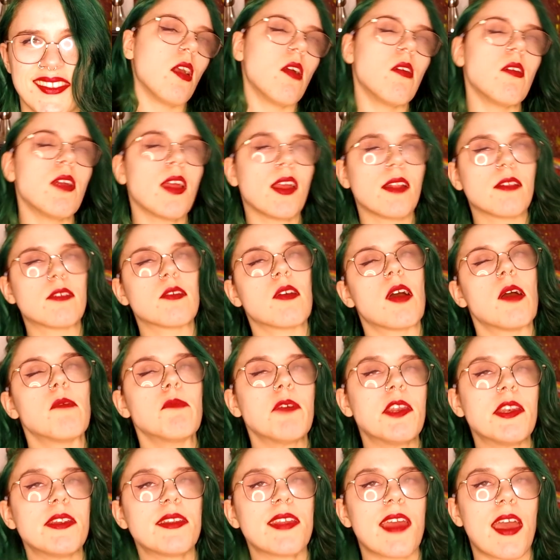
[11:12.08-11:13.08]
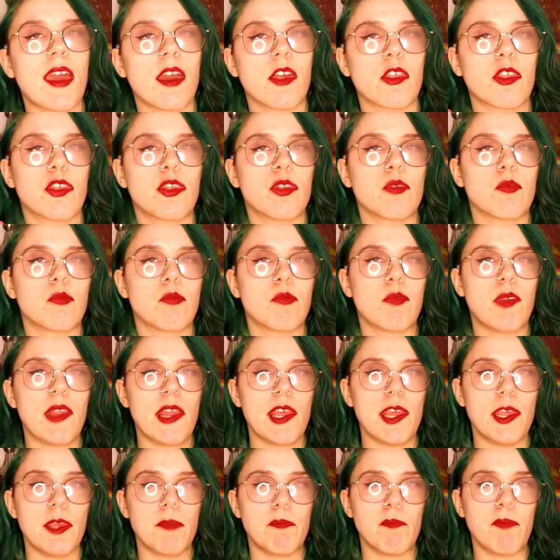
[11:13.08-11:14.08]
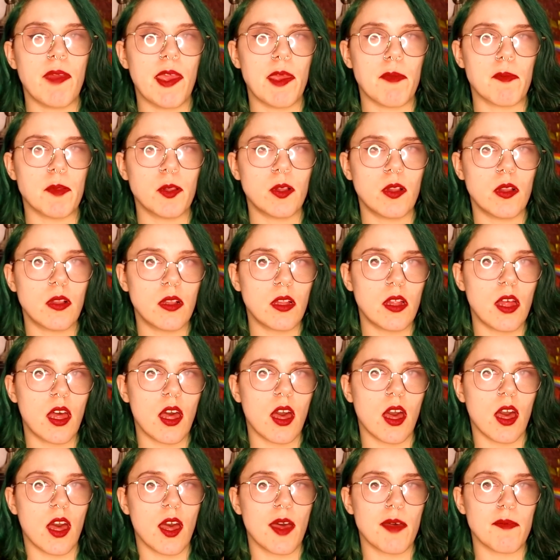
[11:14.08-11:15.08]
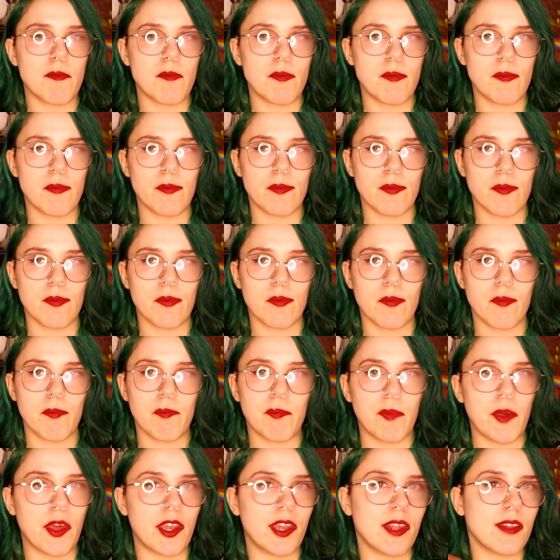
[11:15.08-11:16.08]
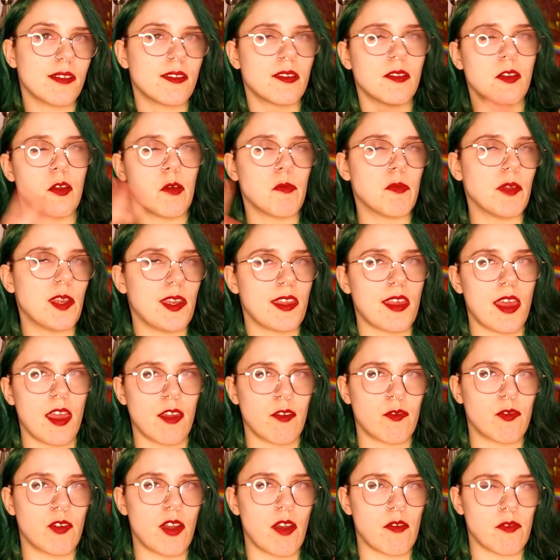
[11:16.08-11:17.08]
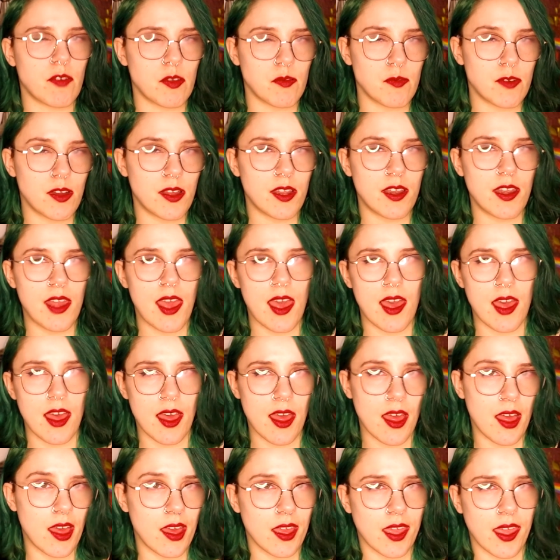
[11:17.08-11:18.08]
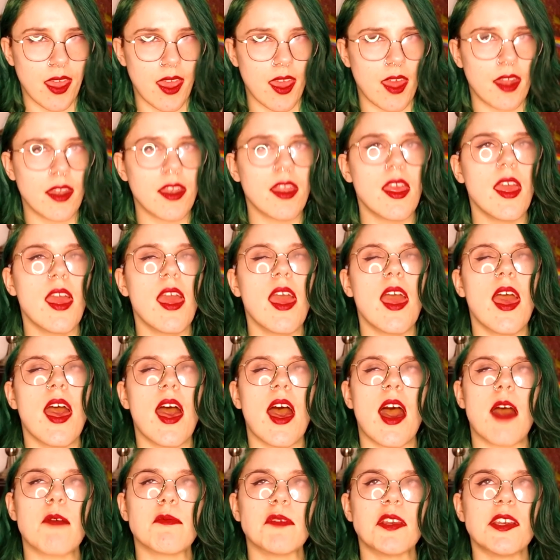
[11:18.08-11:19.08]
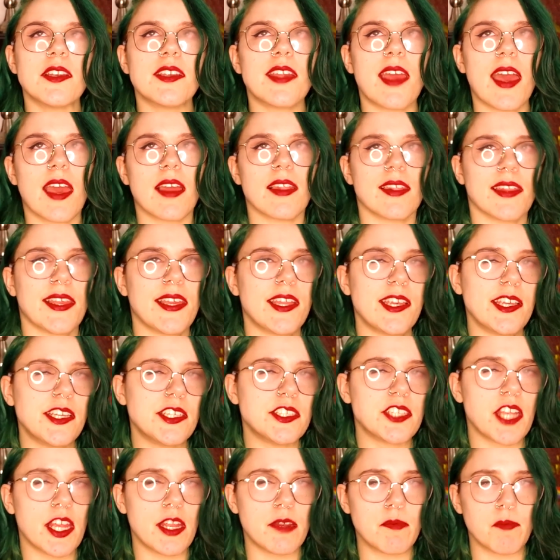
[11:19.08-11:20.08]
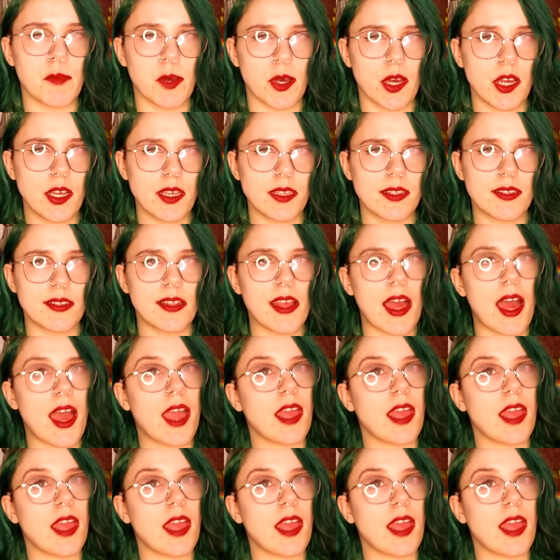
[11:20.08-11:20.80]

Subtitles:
Alright, so I'm going to tag 3 people, but it's an open tag for everyone, again. I'm going to tag Lady Jane Books.